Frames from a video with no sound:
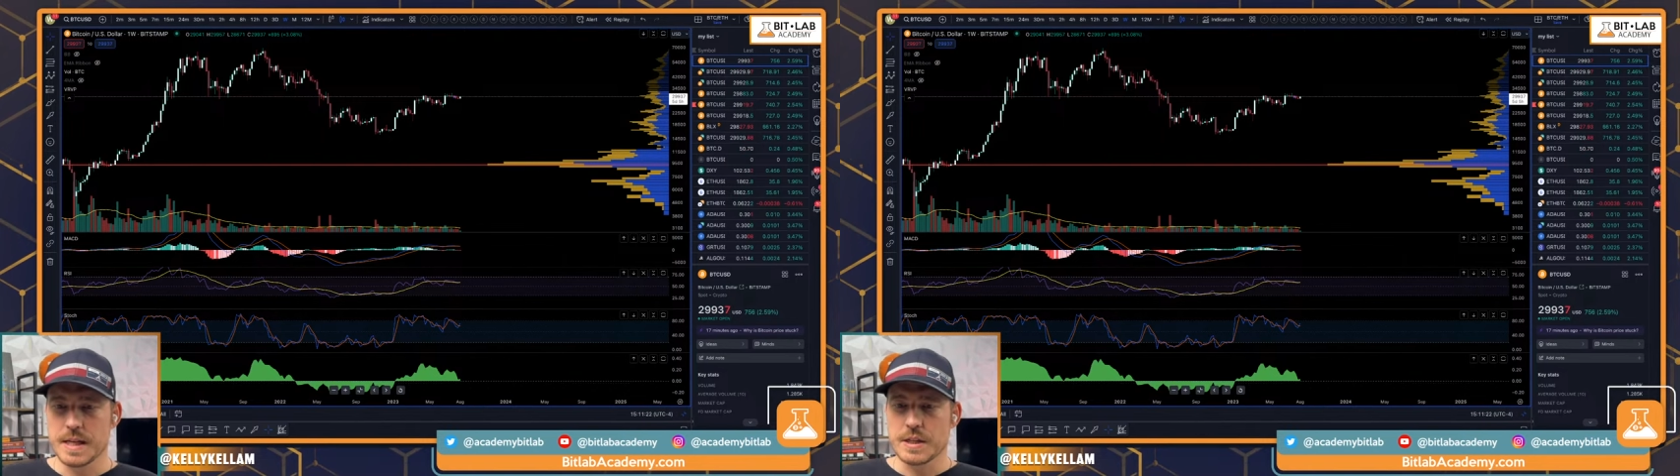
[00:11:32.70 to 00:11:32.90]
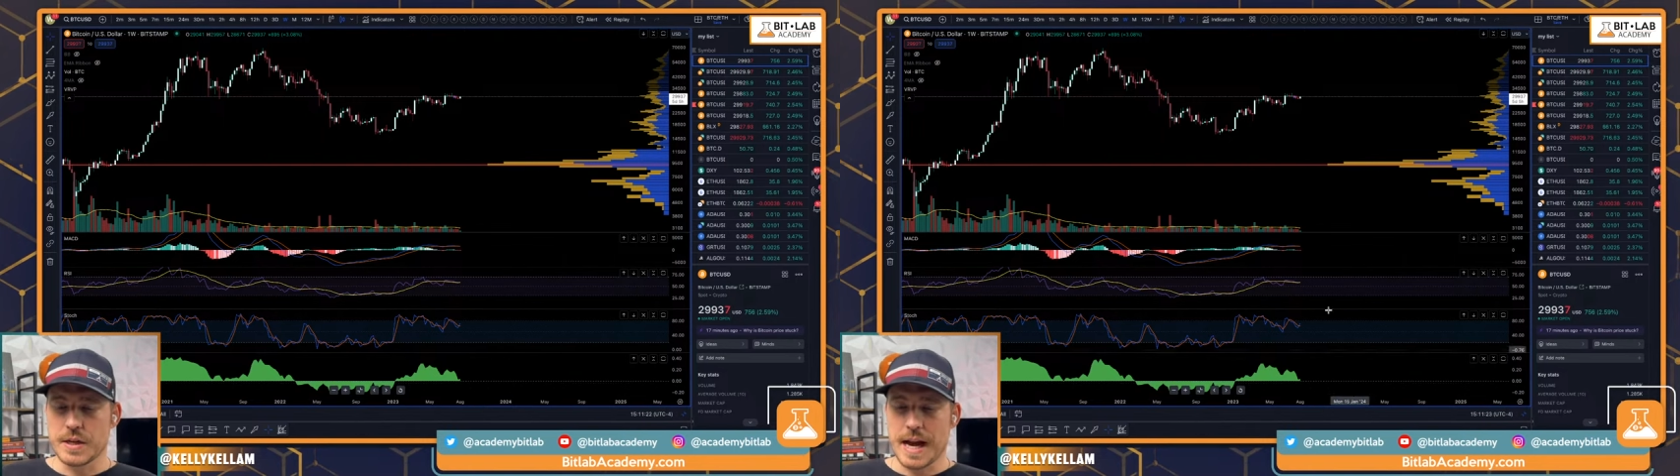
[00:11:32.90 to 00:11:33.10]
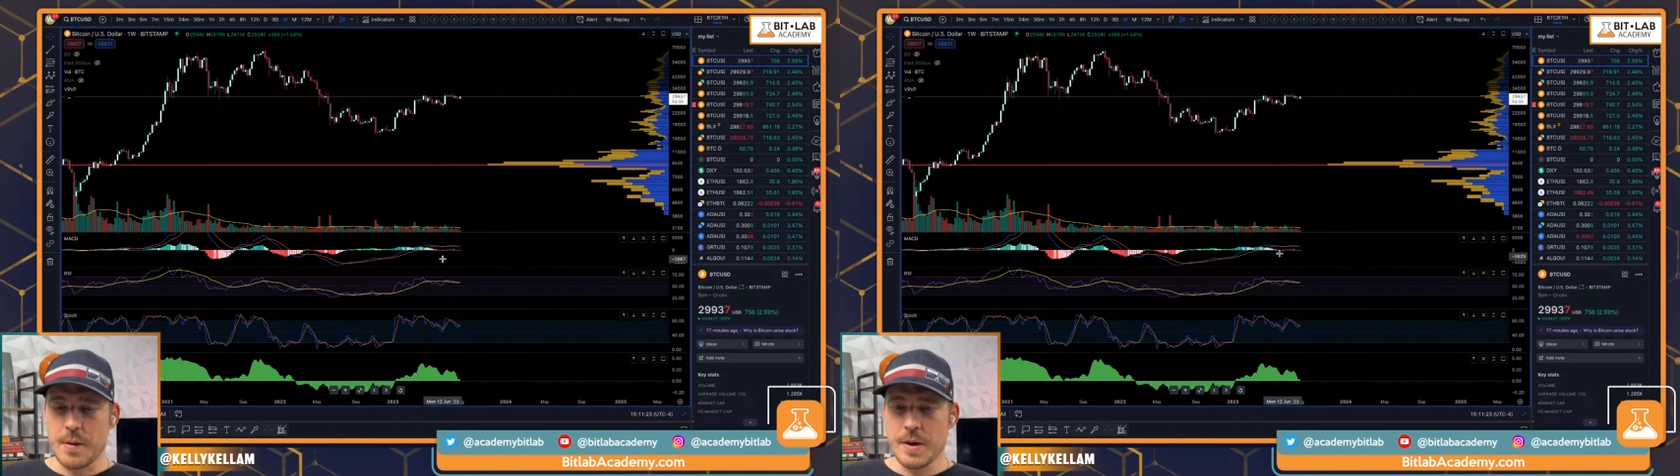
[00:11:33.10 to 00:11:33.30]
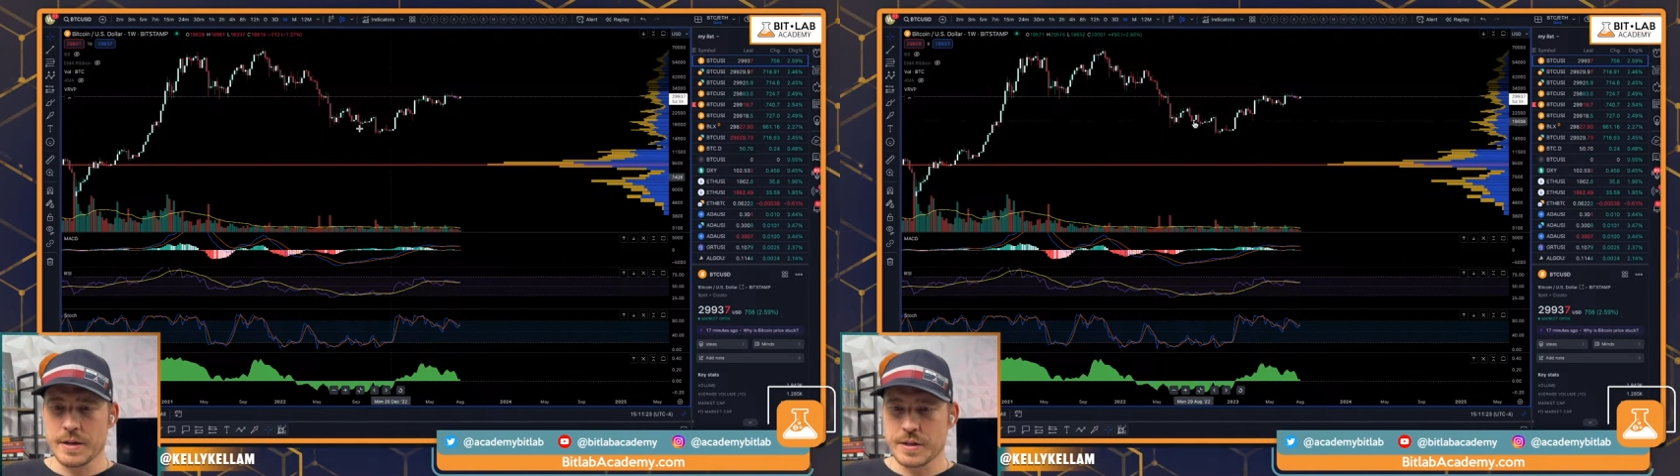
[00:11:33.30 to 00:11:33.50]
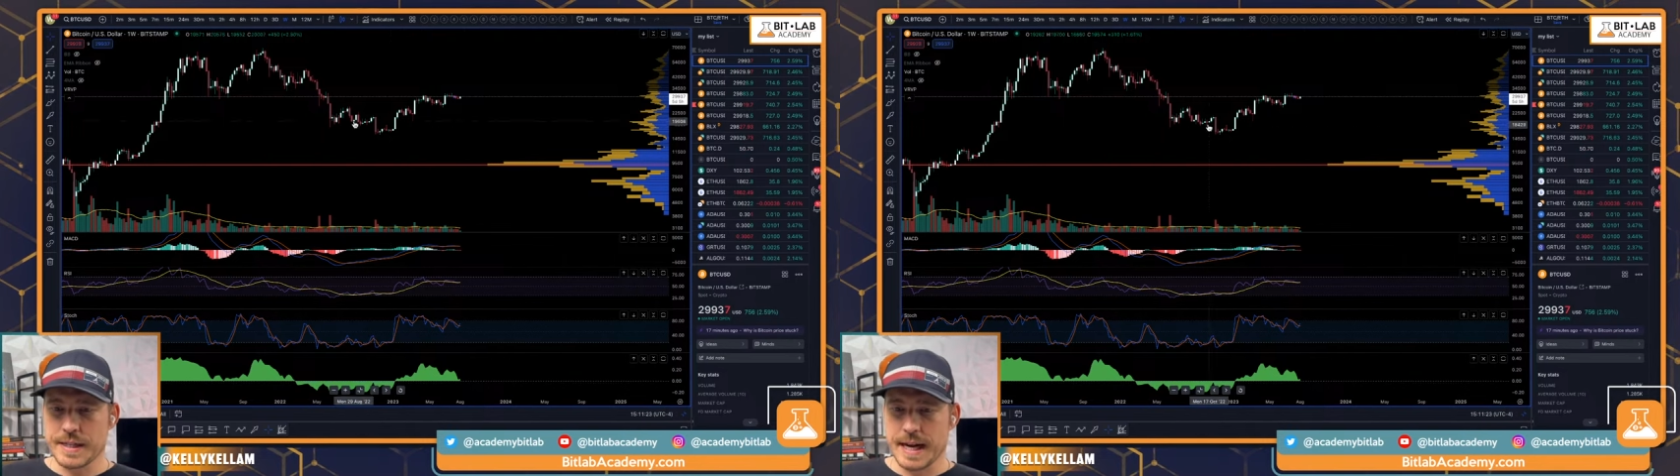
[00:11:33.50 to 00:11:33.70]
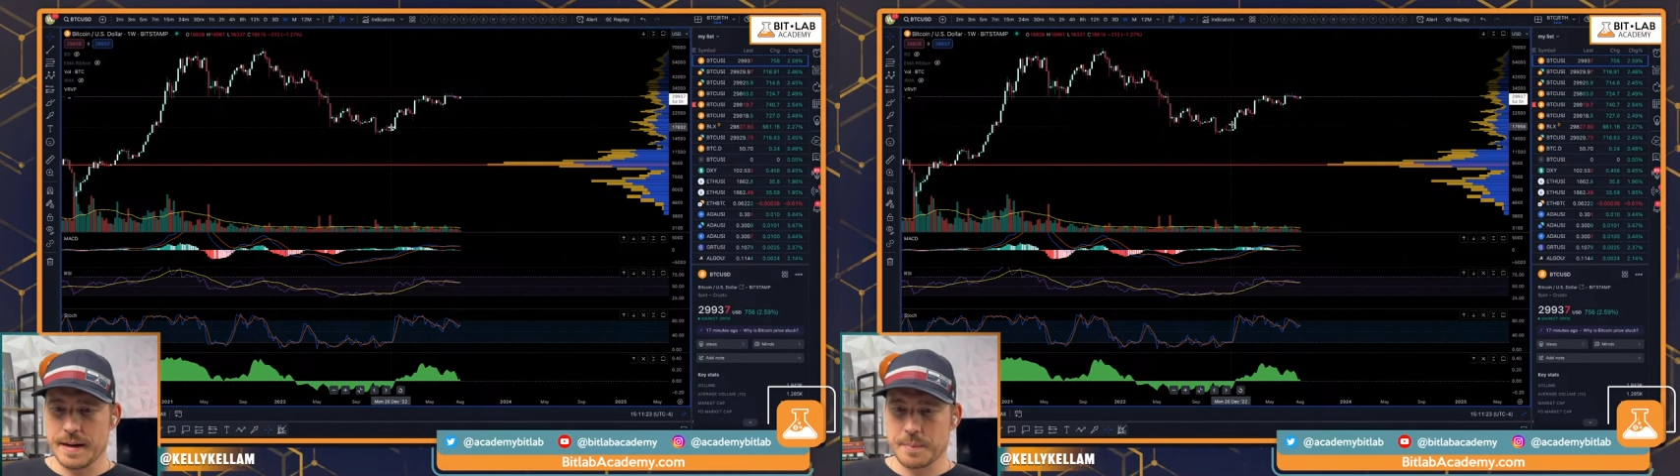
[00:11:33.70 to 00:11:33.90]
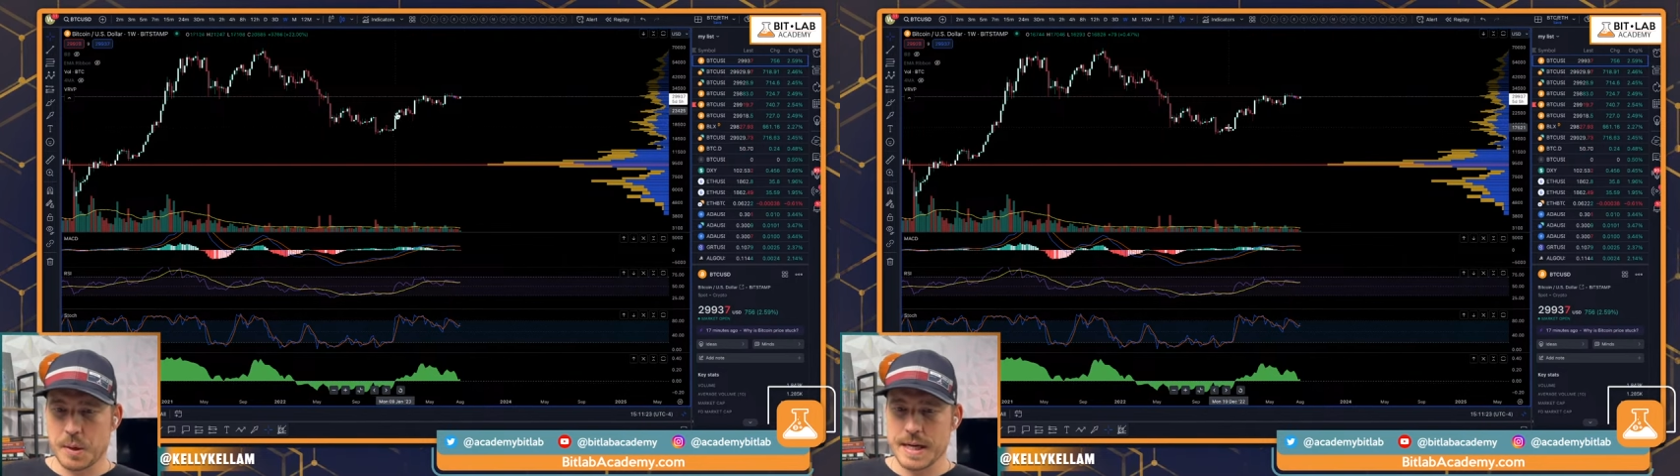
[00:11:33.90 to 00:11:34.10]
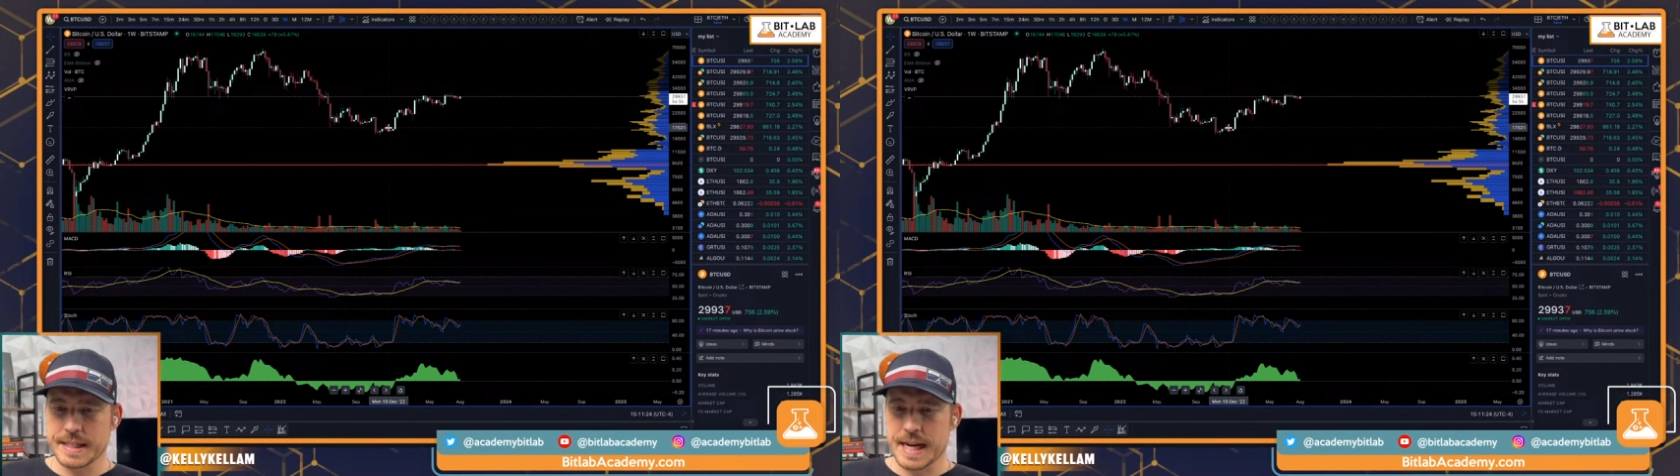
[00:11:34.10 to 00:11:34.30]
So now we understand
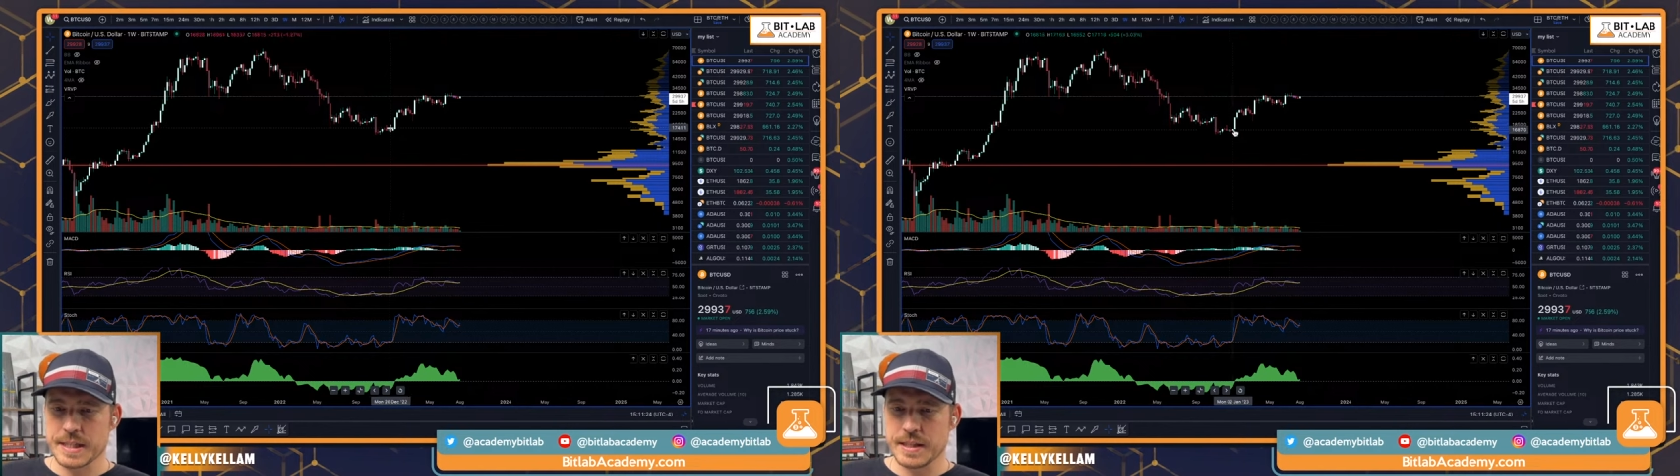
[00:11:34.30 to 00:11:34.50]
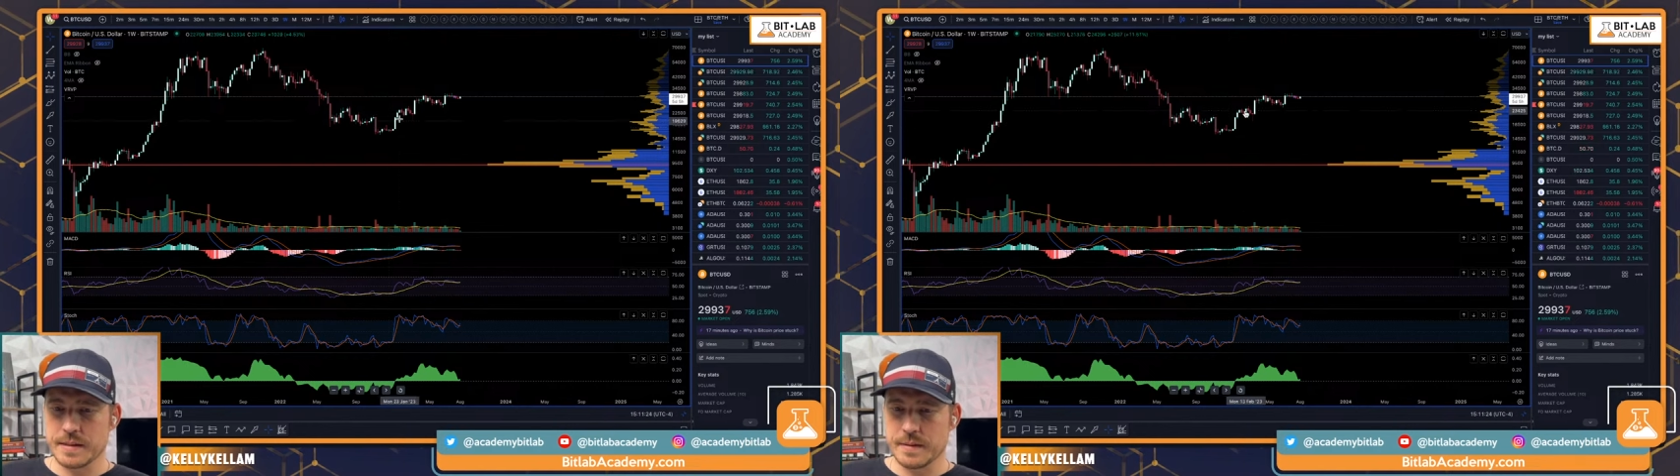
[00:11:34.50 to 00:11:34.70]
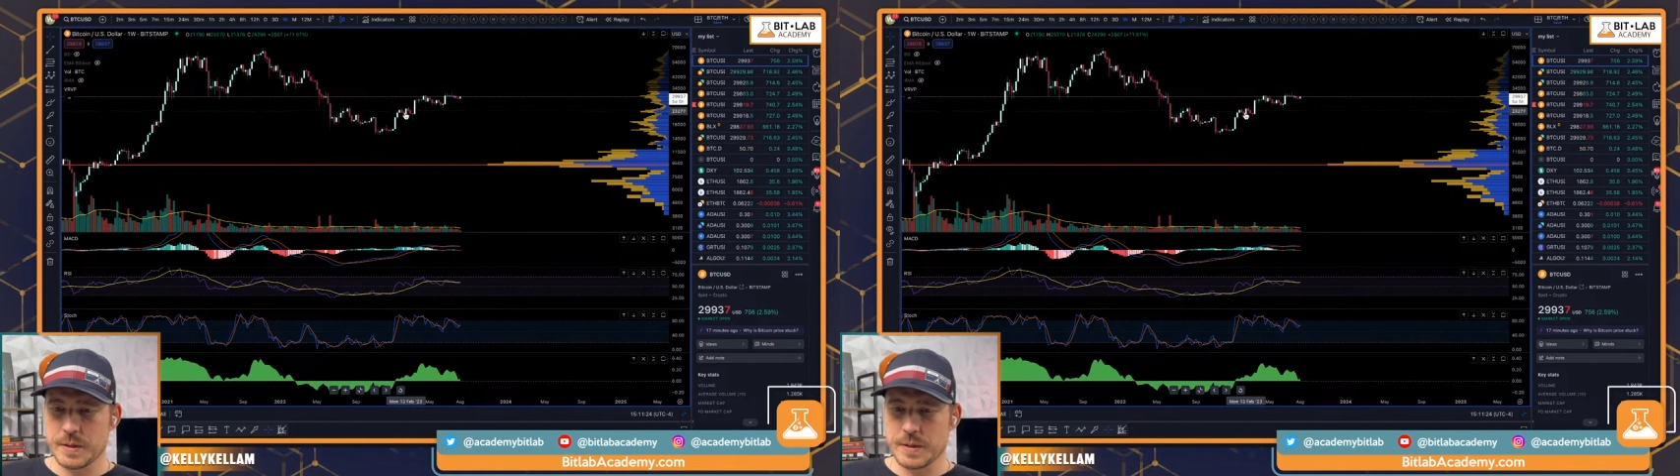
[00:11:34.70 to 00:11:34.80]
price action.